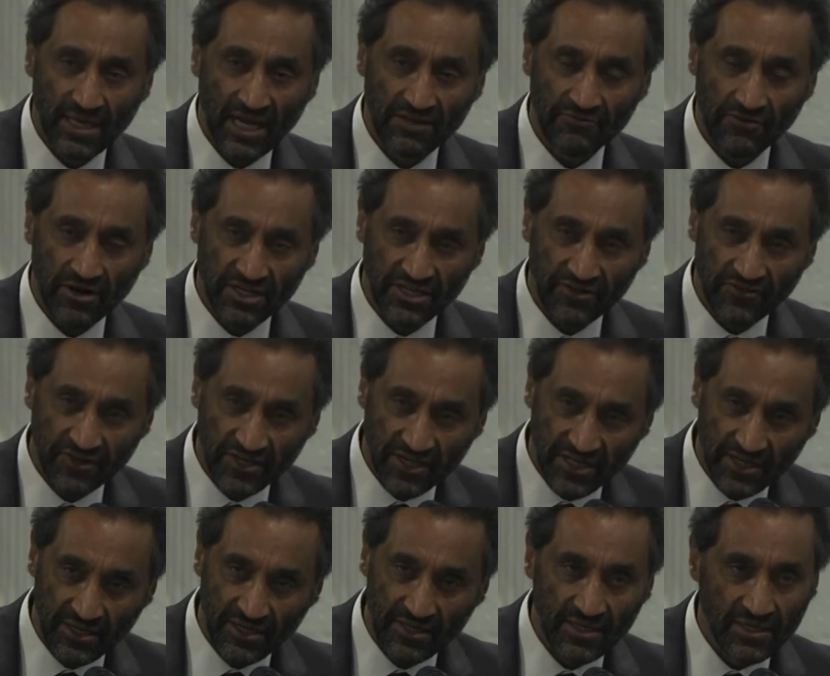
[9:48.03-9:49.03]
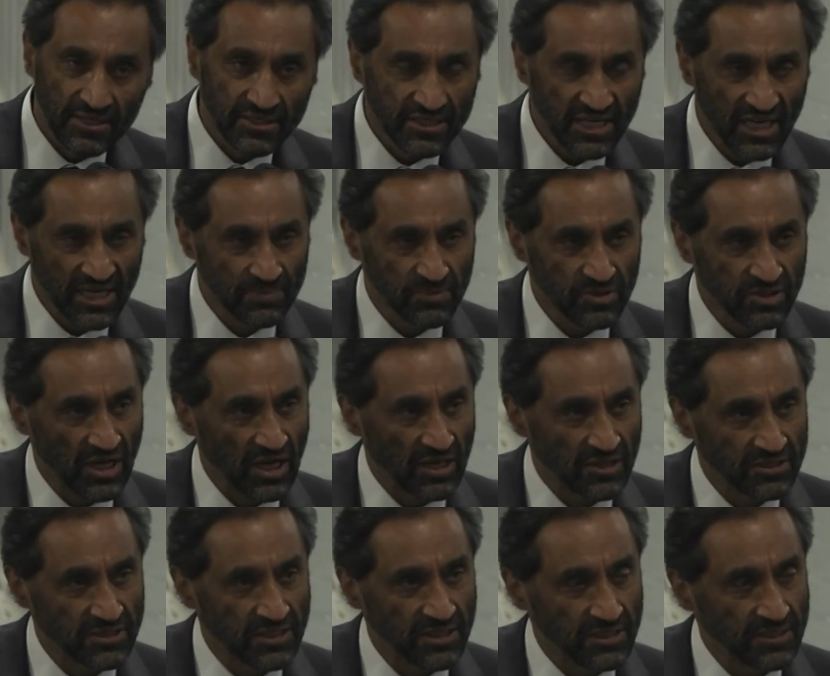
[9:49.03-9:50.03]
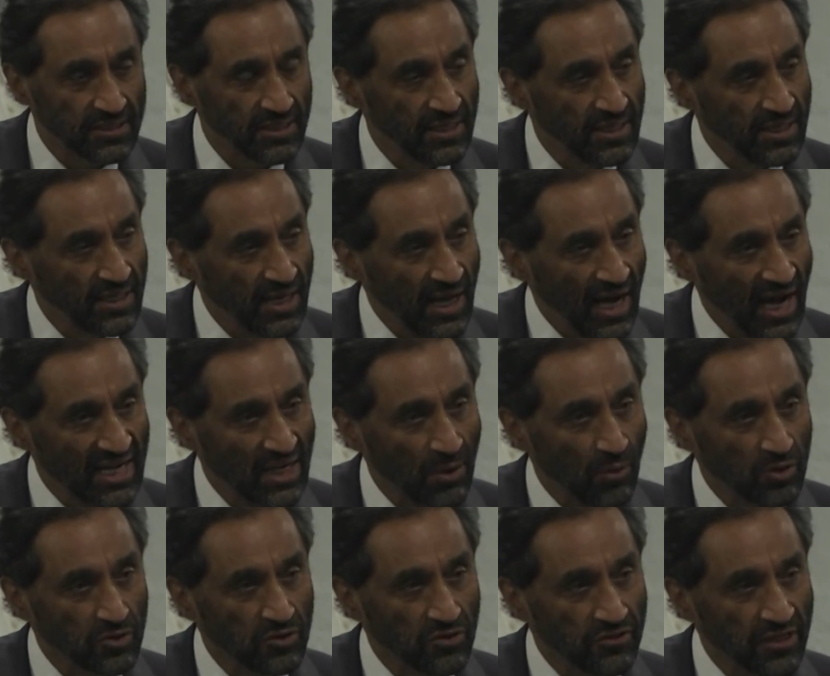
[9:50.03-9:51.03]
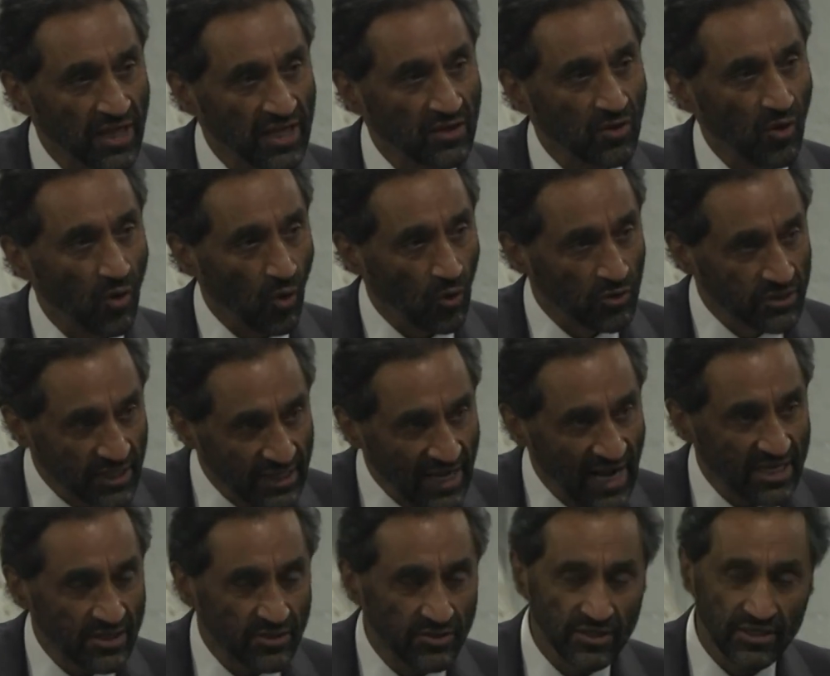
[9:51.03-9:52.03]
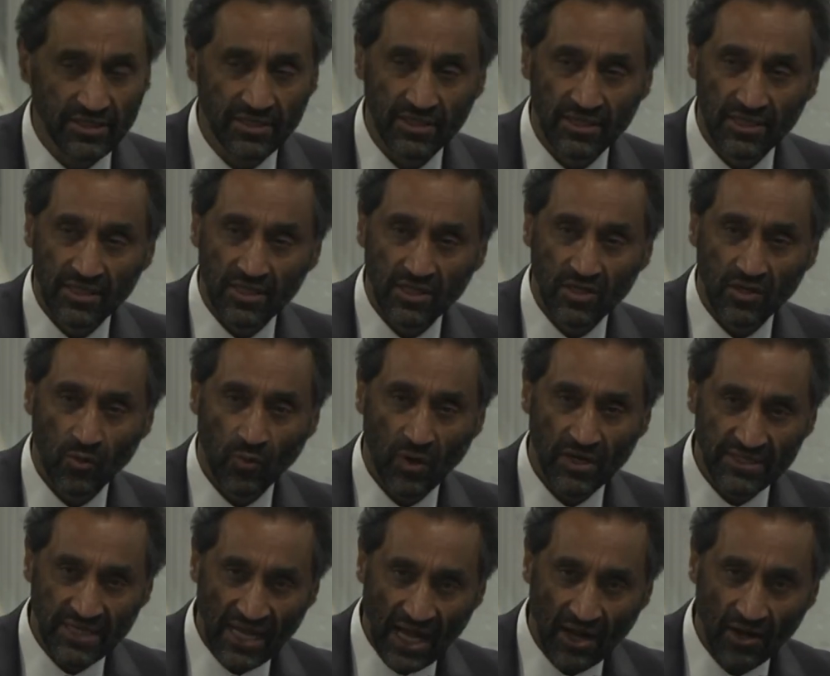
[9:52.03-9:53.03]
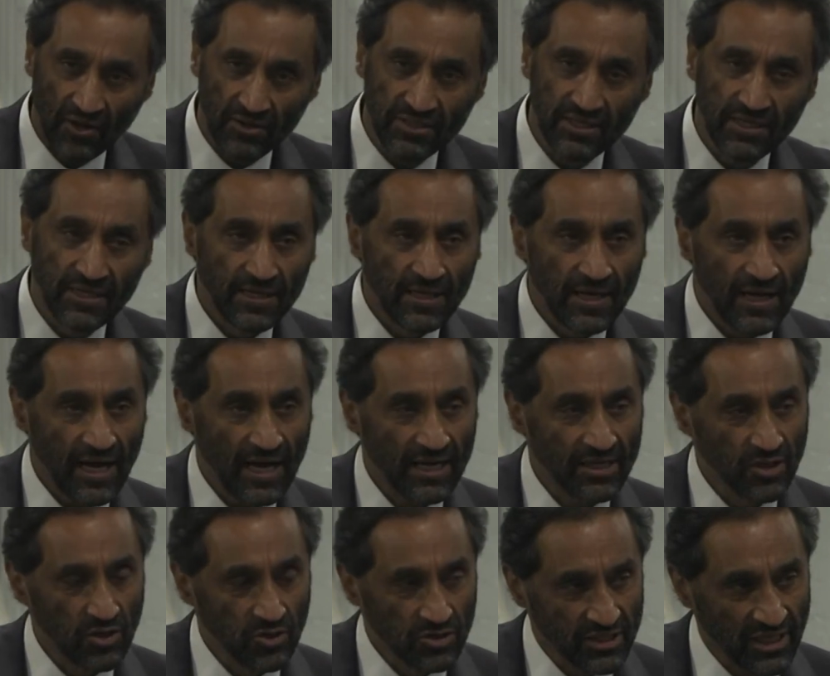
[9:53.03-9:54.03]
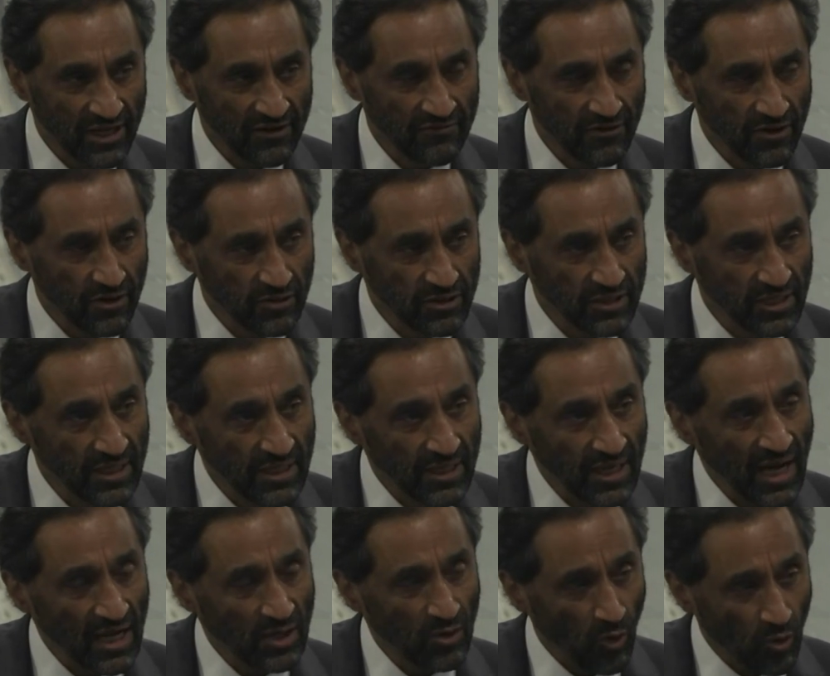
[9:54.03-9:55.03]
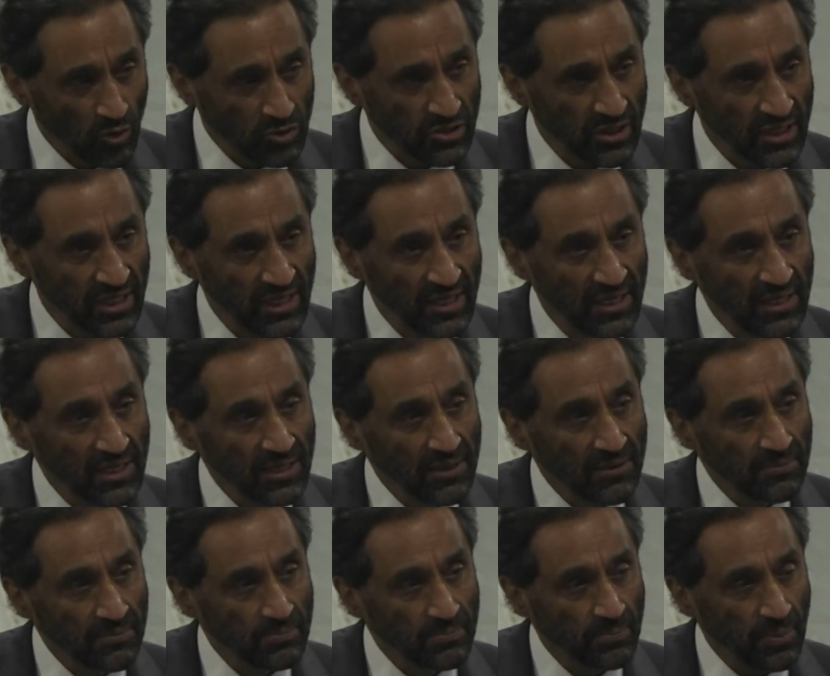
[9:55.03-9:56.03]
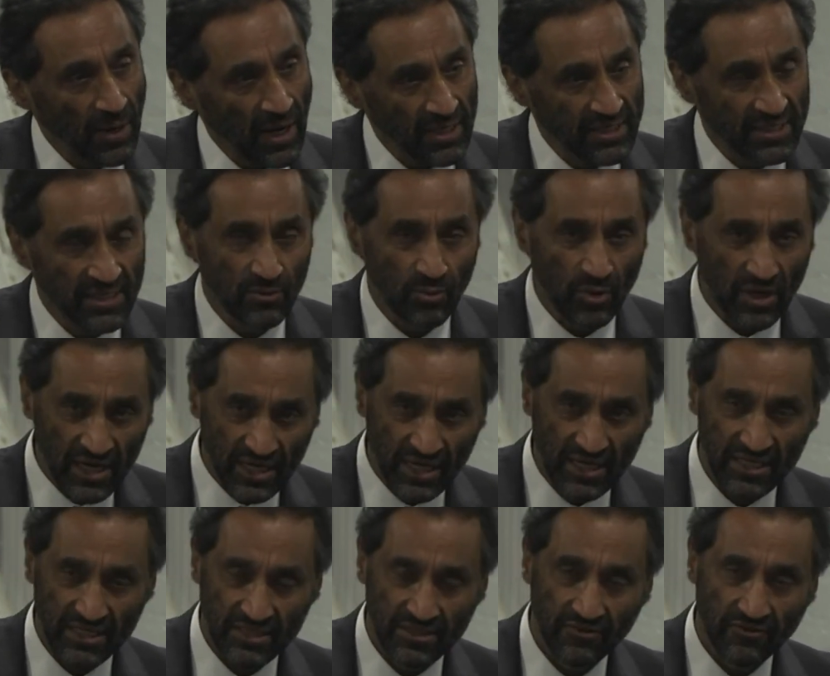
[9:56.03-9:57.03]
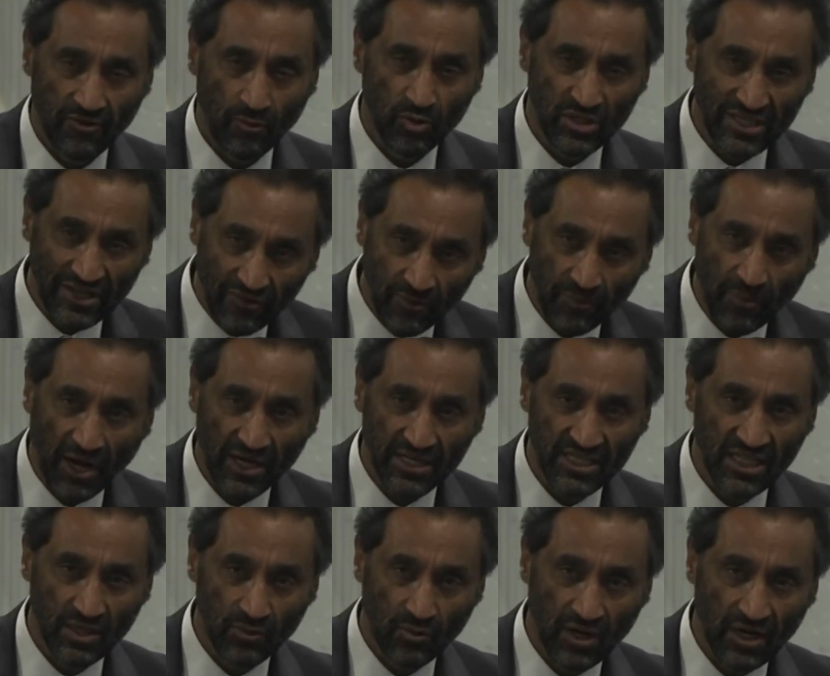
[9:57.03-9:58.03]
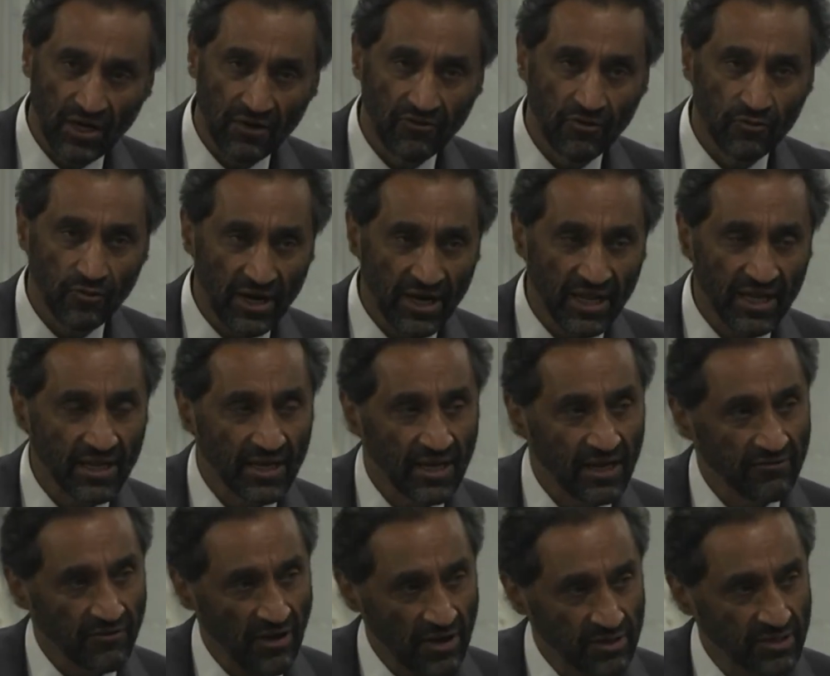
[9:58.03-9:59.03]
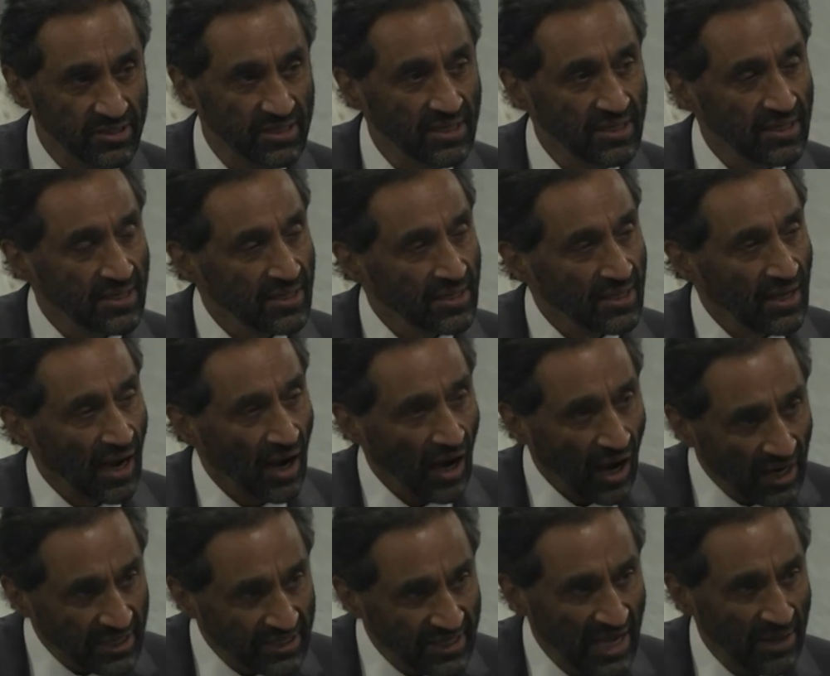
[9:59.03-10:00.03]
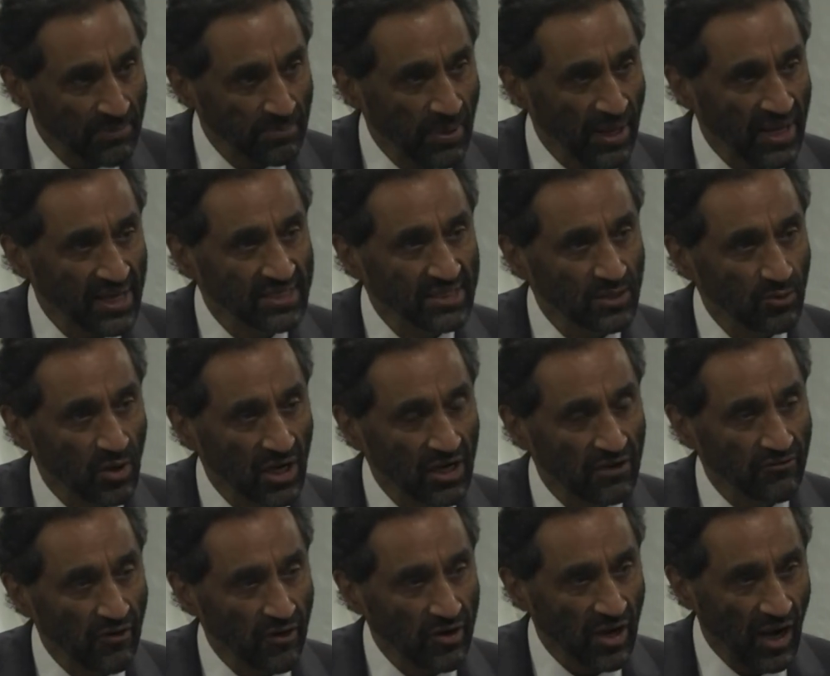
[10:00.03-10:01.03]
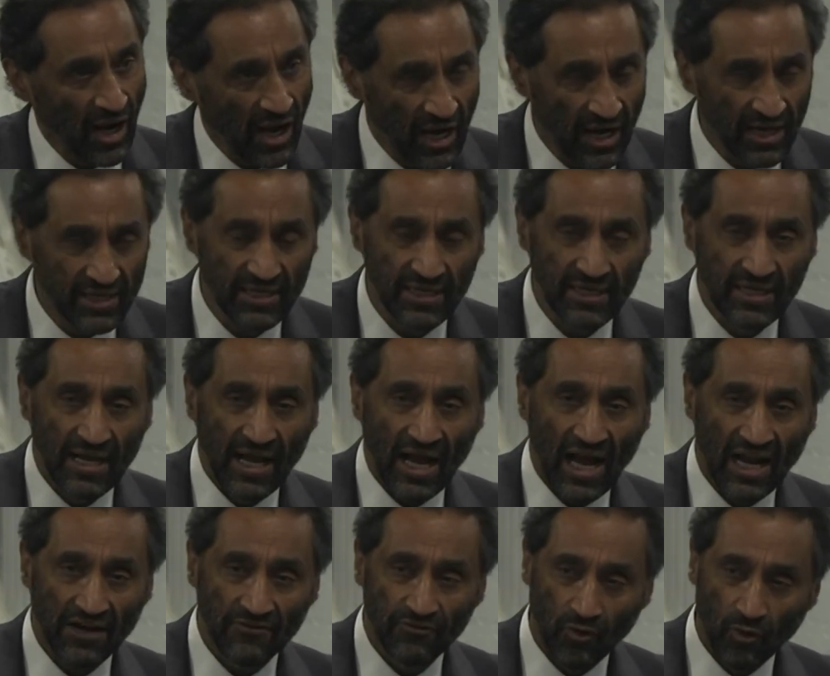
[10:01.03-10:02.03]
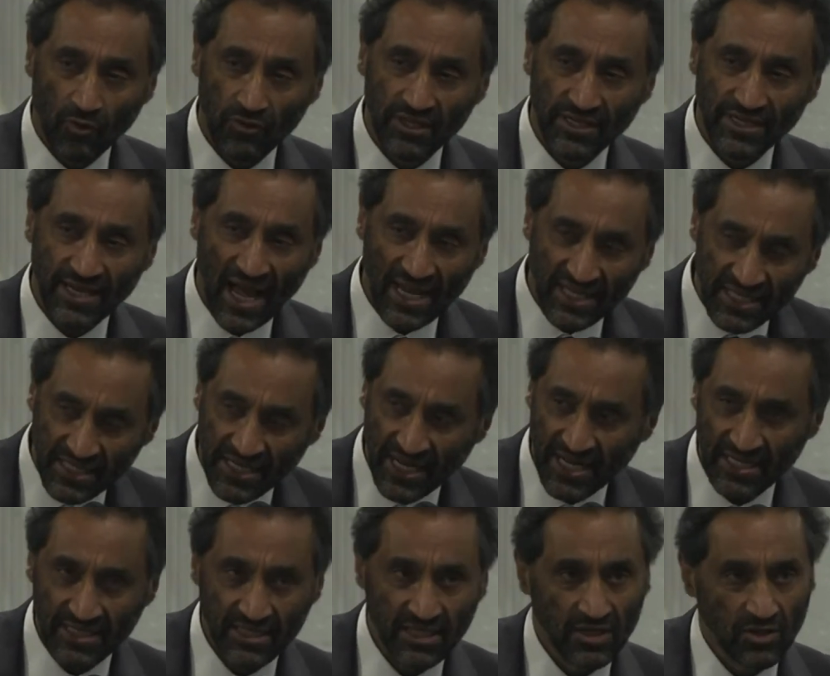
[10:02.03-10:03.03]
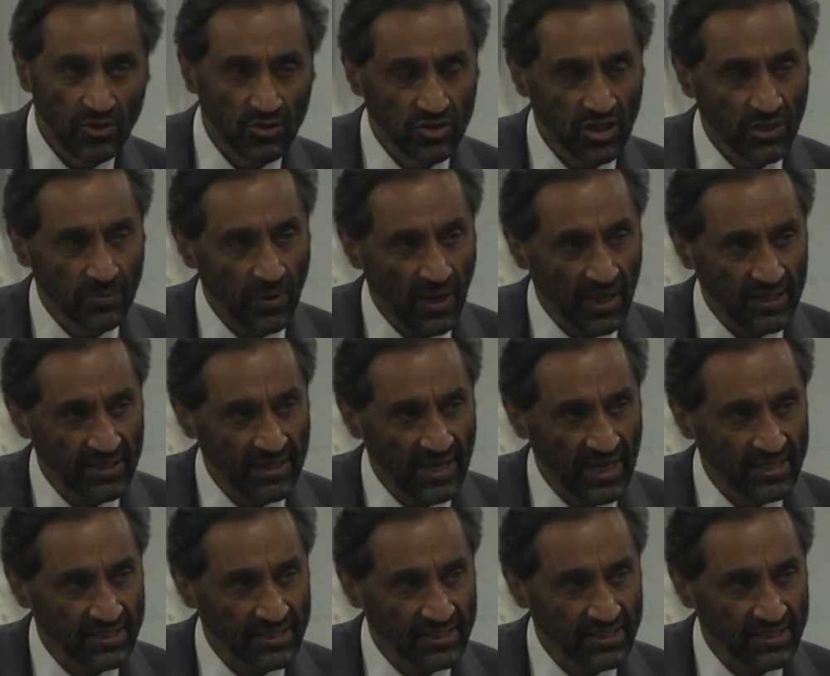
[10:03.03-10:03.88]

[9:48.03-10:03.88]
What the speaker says: in very difficult circumstances, and I want to thank all the electorate who went out and used their vote, and also the party workers from whichever party they were for running a very hard campaigns and working very hard, and for all the candidates who took part in the